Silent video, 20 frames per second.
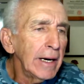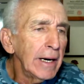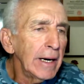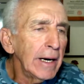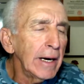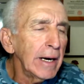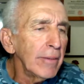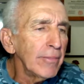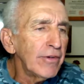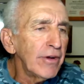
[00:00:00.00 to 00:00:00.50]

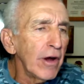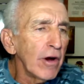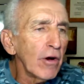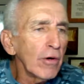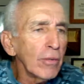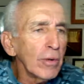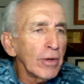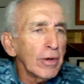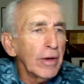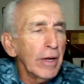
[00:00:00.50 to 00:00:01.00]
I'm
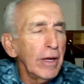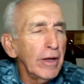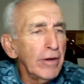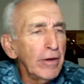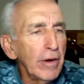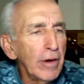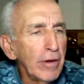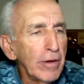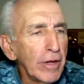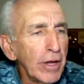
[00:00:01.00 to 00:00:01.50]
terrible at
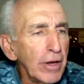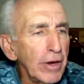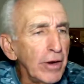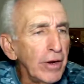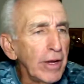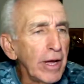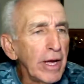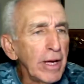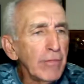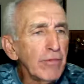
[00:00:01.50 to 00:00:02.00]
getting
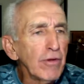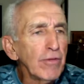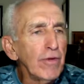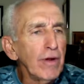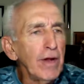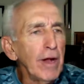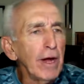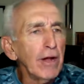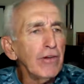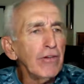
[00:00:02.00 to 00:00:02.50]
names if they're
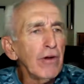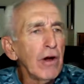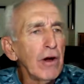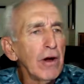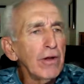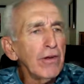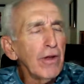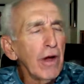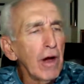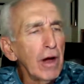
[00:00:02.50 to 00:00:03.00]
not
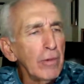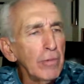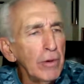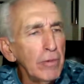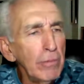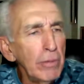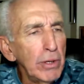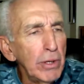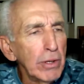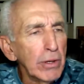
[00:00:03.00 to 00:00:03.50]
John, Tom, and
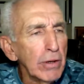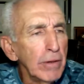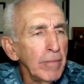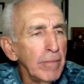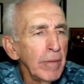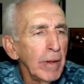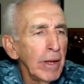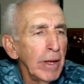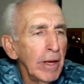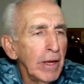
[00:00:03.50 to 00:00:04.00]
Bill.
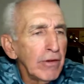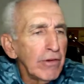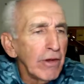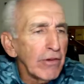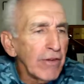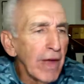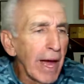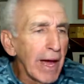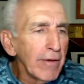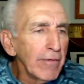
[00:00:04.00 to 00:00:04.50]
Says,
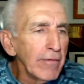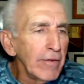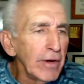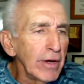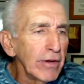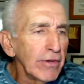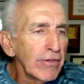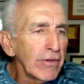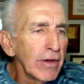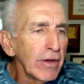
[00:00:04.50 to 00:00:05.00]
hi,
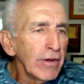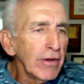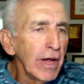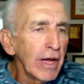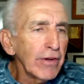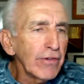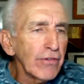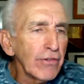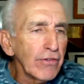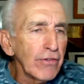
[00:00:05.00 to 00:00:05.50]
Vince.
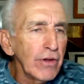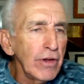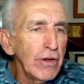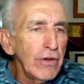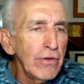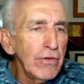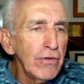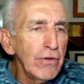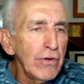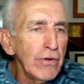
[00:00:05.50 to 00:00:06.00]
Nice to see
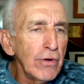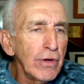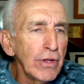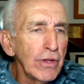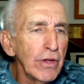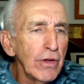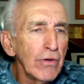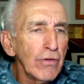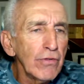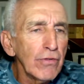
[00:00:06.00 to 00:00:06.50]
you doing
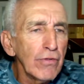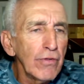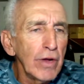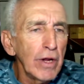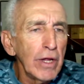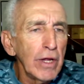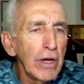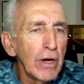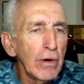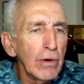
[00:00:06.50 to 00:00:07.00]
those
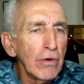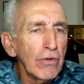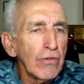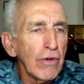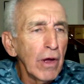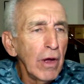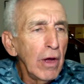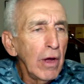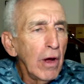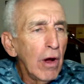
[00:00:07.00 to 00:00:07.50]
videos.
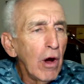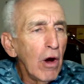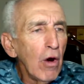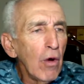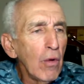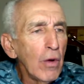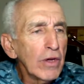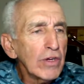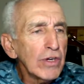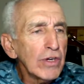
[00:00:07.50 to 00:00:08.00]

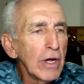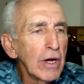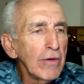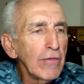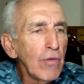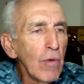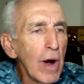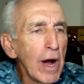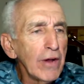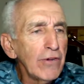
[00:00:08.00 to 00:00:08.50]
Always love
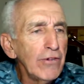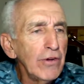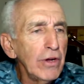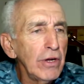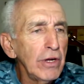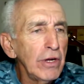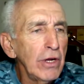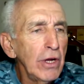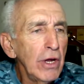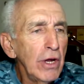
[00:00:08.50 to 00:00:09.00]

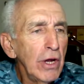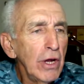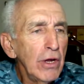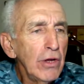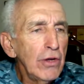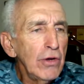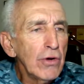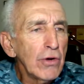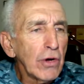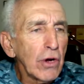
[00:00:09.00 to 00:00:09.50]
watching
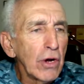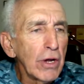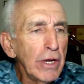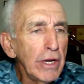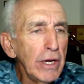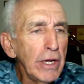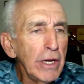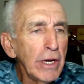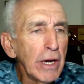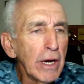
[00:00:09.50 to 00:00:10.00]
you
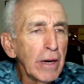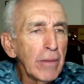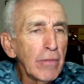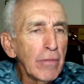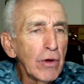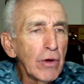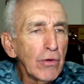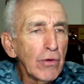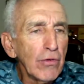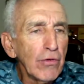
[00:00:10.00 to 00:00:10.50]
cleaning up
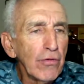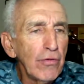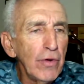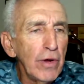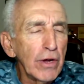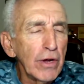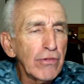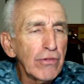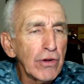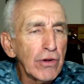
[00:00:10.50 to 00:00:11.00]
those
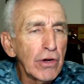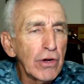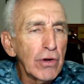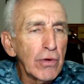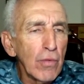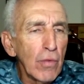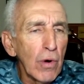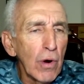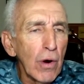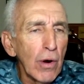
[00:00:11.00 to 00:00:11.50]
fish. Good
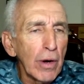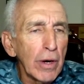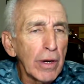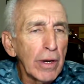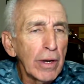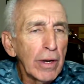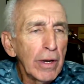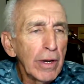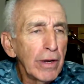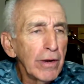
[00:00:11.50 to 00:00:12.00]
work.
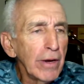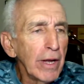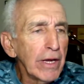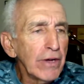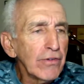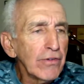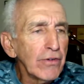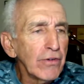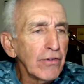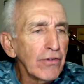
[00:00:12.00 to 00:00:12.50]
Nice
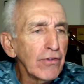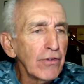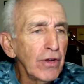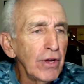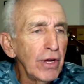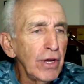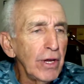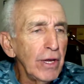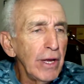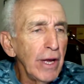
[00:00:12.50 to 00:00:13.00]
to
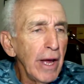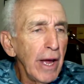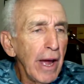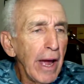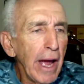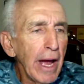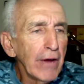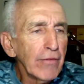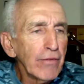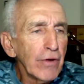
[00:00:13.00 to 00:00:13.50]
see.
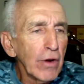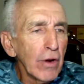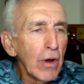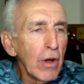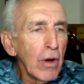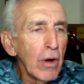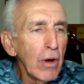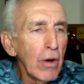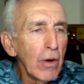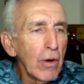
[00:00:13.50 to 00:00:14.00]
After
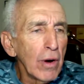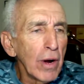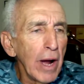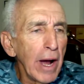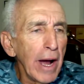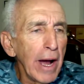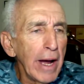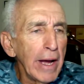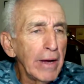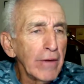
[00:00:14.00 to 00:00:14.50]
long,
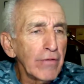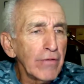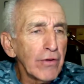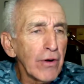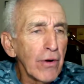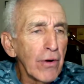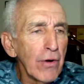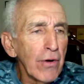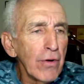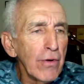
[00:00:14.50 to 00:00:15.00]
I have
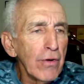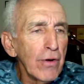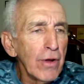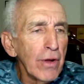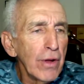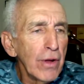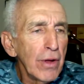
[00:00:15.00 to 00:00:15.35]
turned